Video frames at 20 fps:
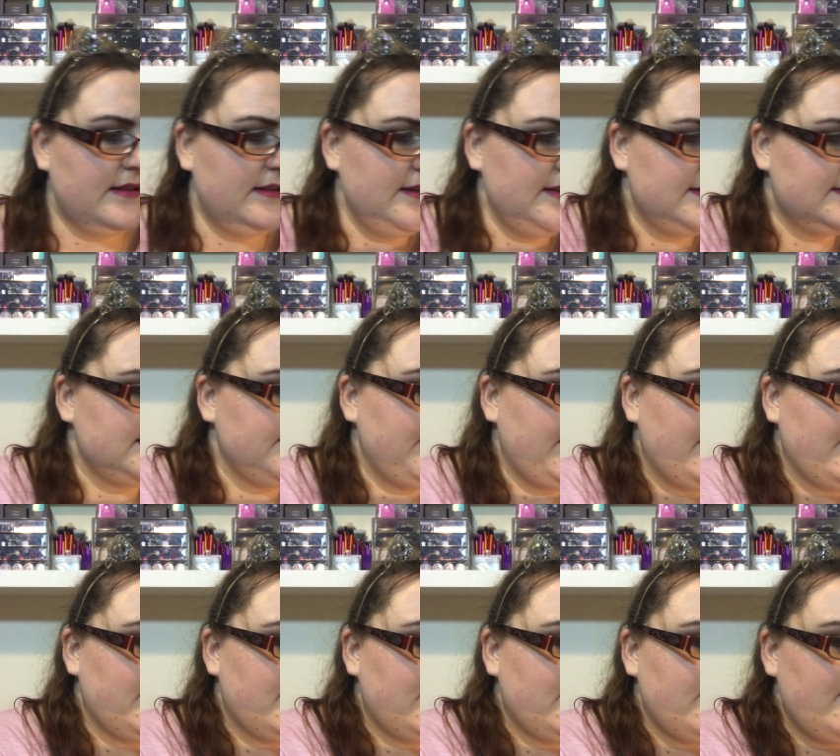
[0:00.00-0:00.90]
Looks
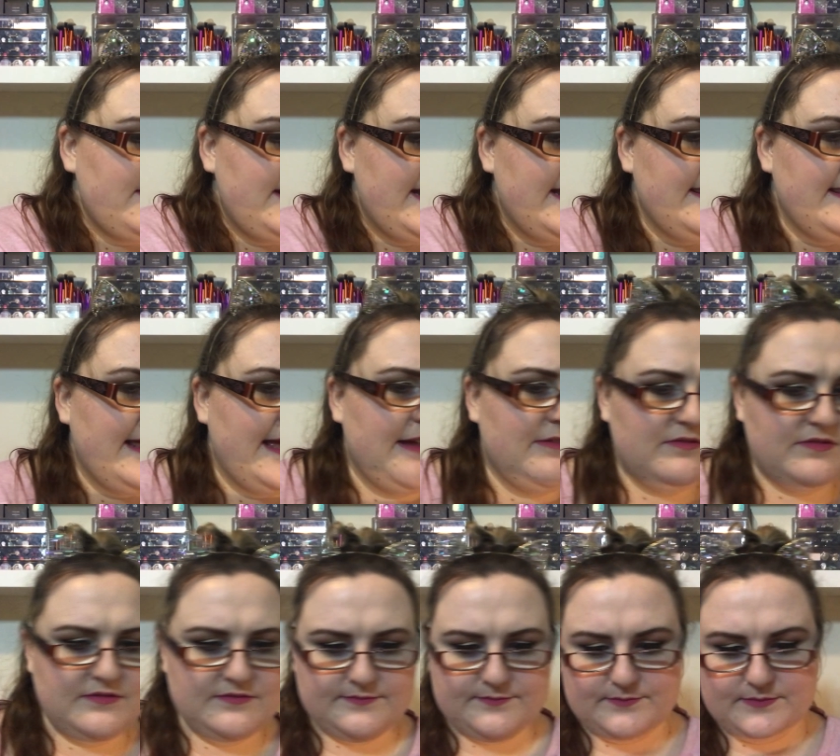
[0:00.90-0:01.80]
about 3 in there,
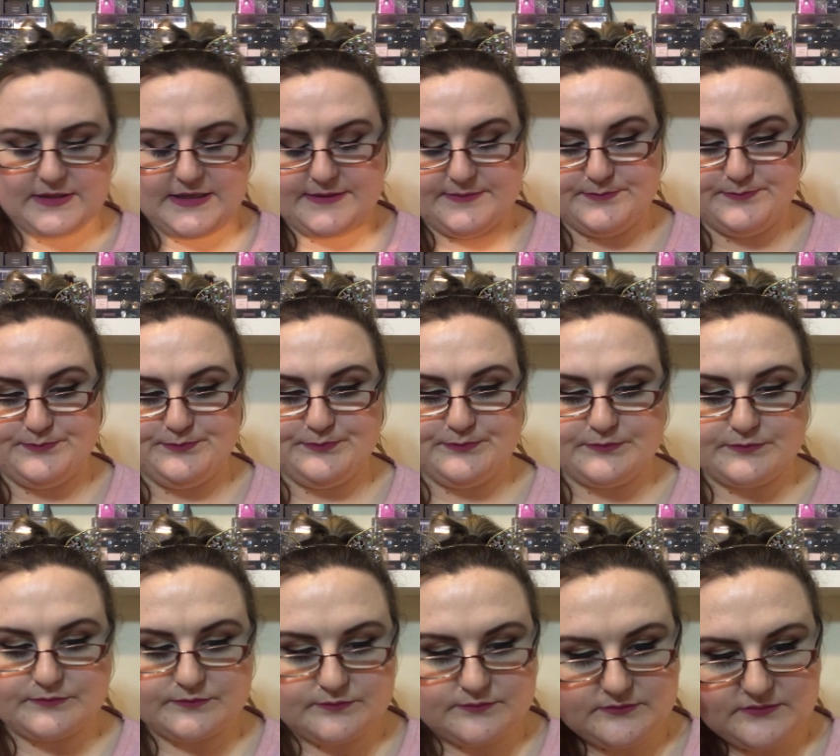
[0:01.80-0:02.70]
but
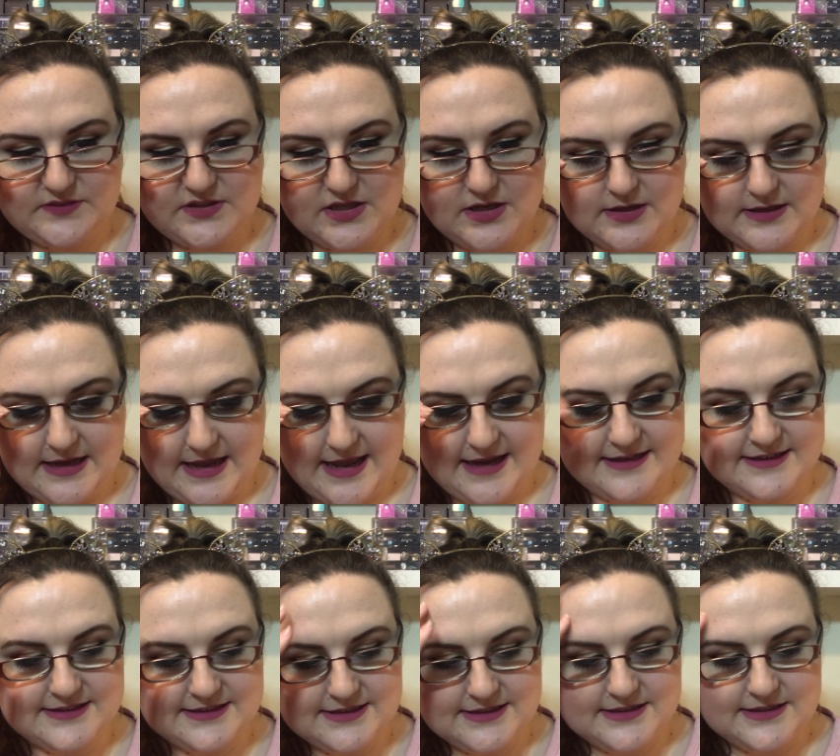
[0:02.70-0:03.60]
okay.